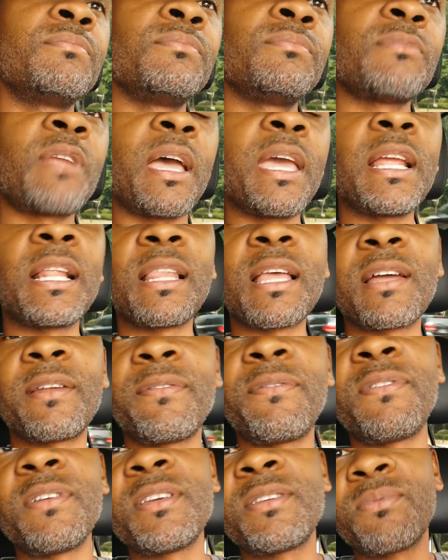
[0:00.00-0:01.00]
I eat a lot of
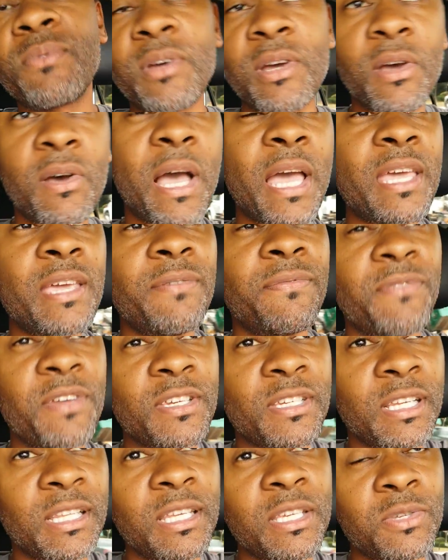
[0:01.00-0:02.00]
fish. Well, I eat
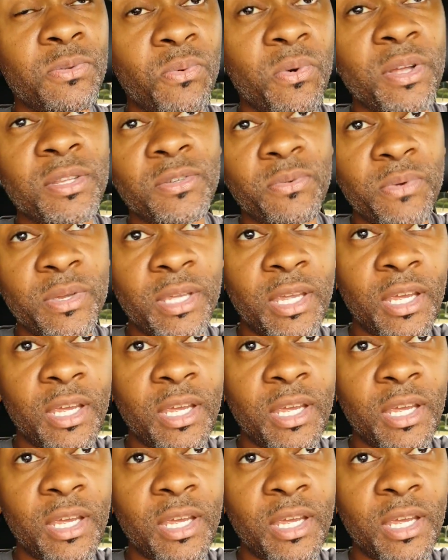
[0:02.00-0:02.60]
fish at least once a week